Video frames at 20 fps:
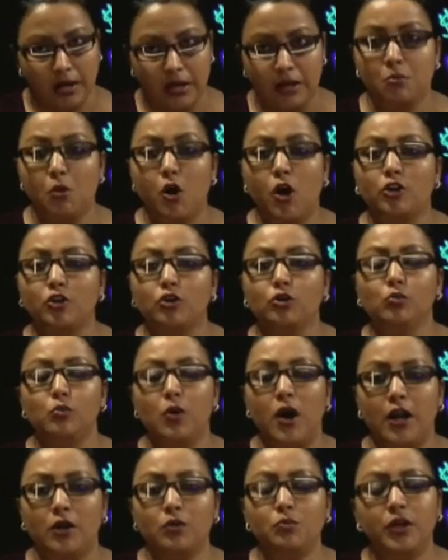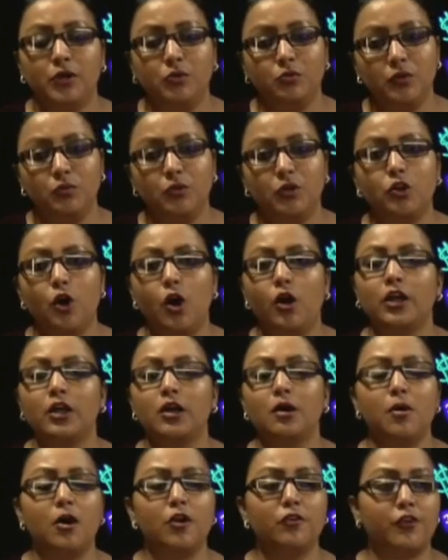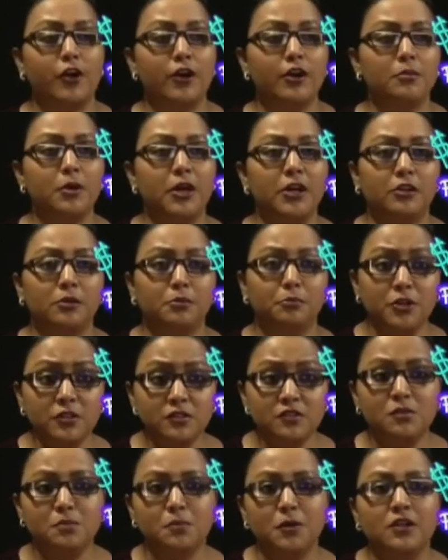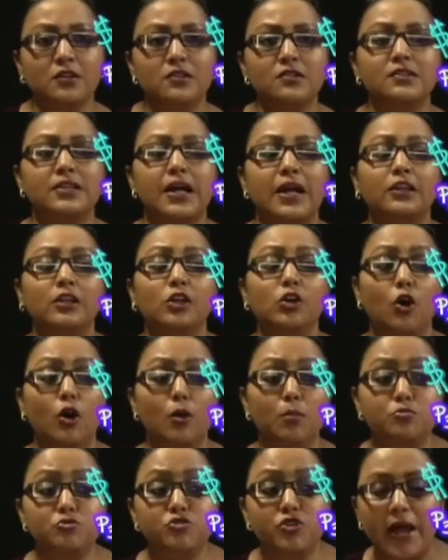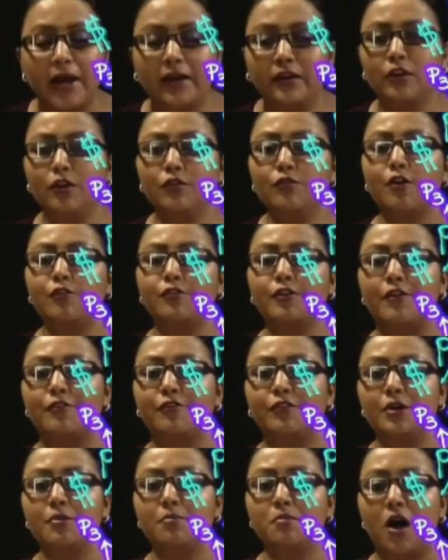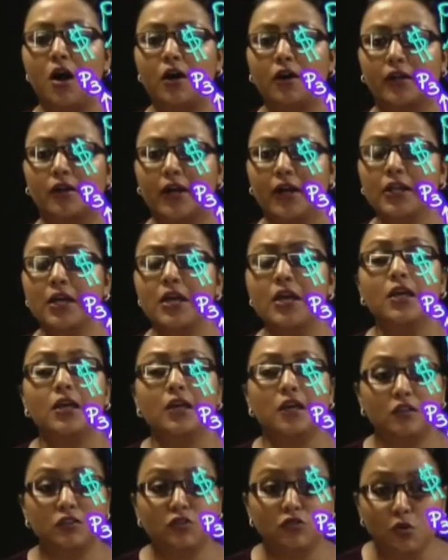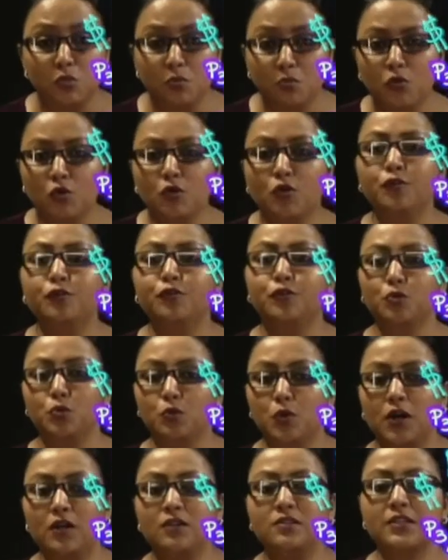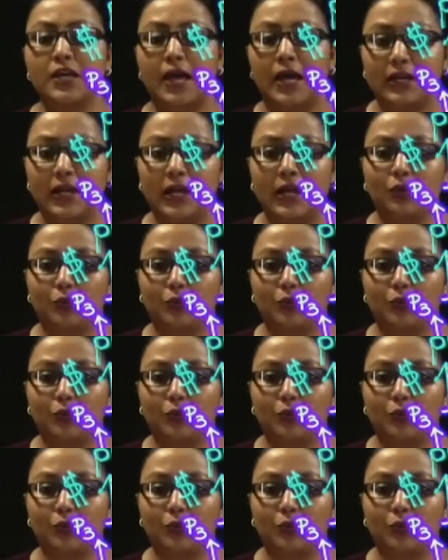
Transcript: in module 1, when we were talking about fundamental principles, that the objective of every market is to move towards an